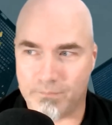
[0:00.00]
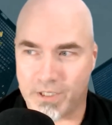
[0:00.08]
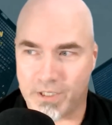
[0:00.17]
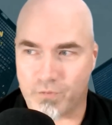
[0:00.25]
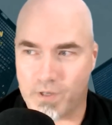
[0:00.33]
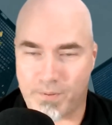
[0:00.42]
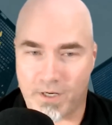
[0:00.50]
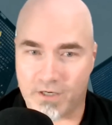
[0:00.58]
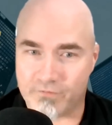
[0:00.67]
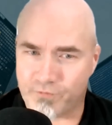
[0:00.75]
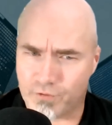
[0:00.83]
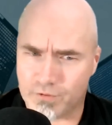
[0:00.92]
been agreed
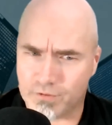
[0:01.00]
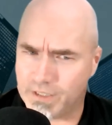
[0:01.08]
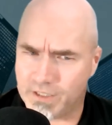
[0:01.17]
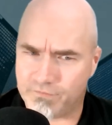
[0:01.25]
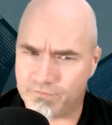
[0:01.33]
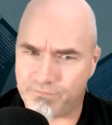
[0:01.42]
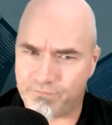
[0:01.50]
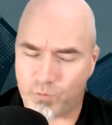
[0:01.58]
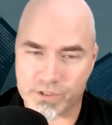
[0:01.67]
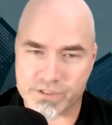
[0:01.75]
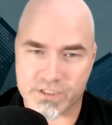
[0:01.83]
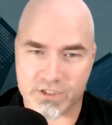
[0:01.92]
upon for, I think,
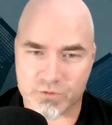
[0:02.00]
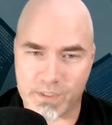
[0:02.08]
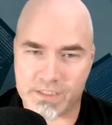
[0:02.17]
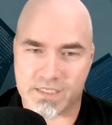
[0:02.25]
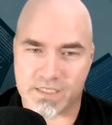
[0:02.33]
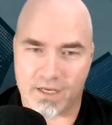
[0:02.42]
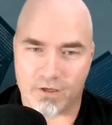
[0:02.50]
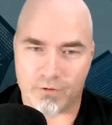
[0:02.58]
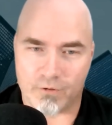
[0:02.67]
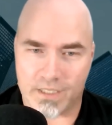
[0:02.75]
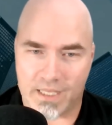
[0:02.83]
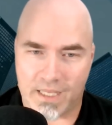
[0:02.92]
4 to 6 weeks
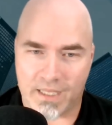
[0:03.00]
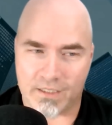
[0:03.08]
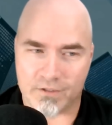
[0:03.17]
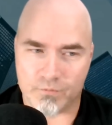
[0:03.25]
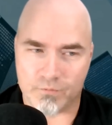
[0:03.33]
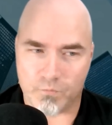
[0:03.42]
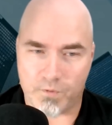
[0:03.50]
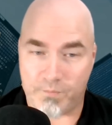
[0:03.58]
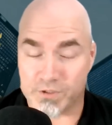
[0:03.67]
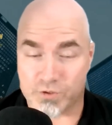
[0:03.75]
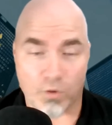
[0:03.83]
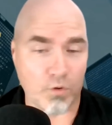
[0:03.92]
now. And
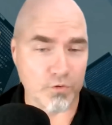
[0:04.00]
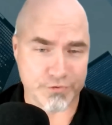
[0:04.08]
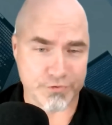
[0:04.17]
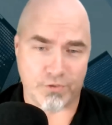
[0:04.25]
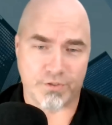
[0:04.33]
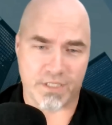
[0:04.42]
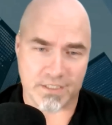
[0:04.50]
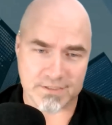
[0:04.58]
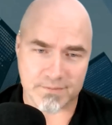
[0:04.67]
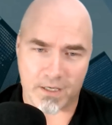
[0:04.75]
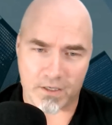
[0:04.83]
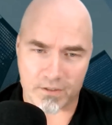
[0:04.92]
we've been told certain
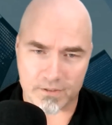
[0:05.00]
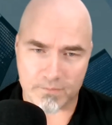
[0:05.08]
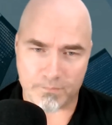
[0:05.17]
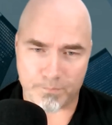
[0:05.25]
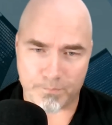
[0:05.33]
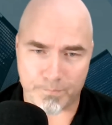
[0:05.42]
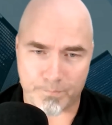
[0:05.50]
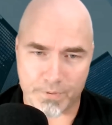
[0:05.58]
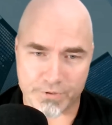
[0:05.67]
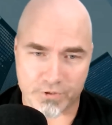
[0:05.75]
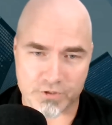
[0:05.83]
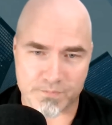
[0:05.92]
things about it,
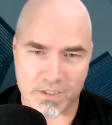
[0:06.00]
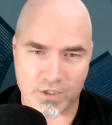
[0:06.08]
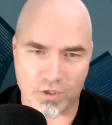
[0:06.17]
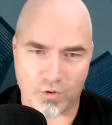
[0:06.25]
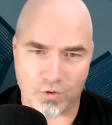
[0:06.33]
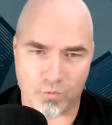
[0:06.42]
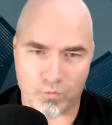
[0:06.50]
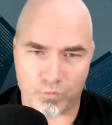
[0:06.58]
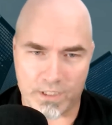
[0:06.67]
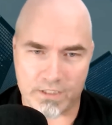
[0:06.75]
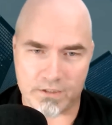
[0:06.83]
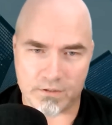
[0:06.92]
but there's been no
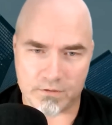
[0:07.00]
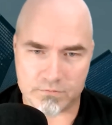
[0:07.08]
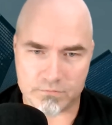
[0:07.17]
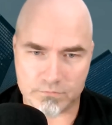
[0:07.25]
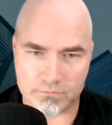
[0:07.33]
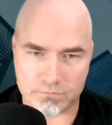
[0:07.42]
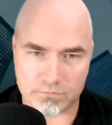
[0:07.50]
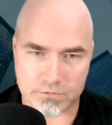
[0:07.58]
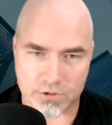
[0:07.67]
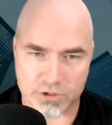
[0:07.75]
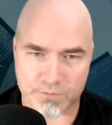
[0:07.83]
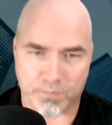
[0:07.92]
written
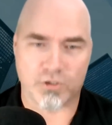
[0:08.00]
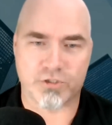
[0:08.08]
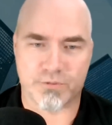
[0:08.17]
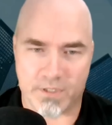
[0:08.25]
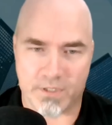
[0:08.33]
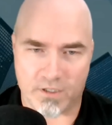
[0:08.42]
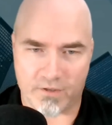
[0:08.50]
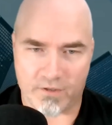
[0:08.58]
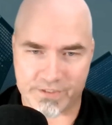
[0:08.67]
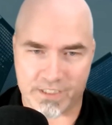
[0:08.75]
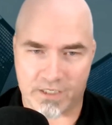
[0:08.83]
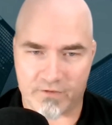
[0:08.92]
disbursement
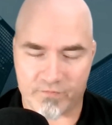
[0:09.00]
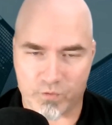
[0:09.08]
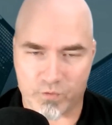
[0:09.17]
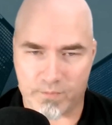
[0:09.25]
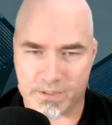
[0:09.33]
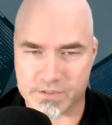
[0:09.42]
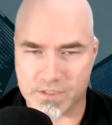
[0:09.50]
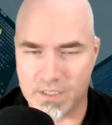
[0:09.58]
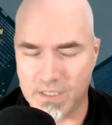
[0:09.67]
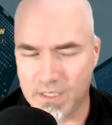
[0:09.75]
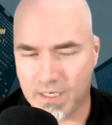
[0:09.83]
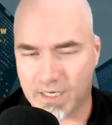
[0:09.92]
of the tentative agreements.
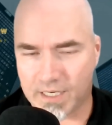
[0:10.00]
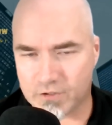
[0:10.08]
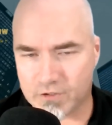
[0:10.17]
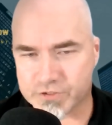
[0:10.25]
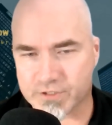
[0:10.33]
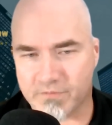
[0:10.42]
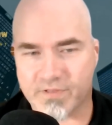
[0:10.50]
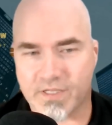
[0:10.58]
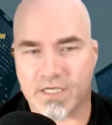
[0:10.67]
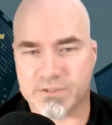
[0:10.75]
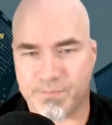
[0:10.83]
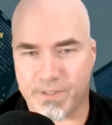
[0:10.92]
And I know some of
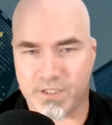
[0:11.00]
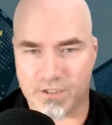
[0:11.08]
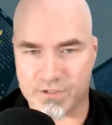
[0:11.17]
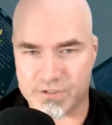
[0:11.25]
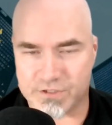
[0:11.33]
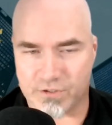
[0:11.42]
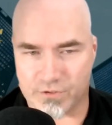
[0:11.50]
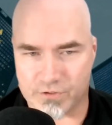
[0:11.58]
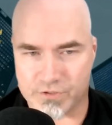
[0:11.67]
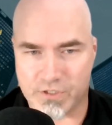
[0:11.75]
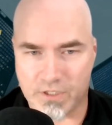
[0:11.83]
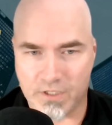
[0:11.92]
that is because
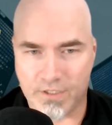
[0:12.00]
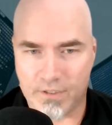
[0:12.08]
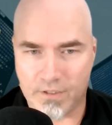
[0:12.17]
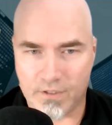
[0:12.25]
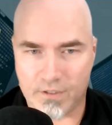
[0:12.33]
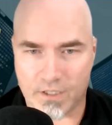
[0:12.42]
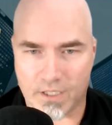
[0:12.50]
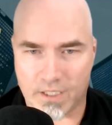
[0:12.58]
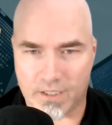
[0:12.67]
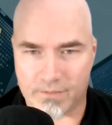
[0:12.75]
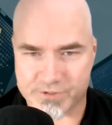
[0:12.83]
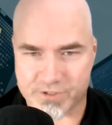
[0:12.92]
there's
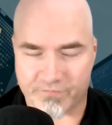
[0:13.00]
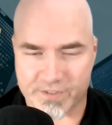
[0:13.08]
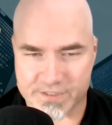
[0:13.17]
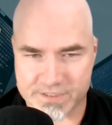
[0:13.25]
stuff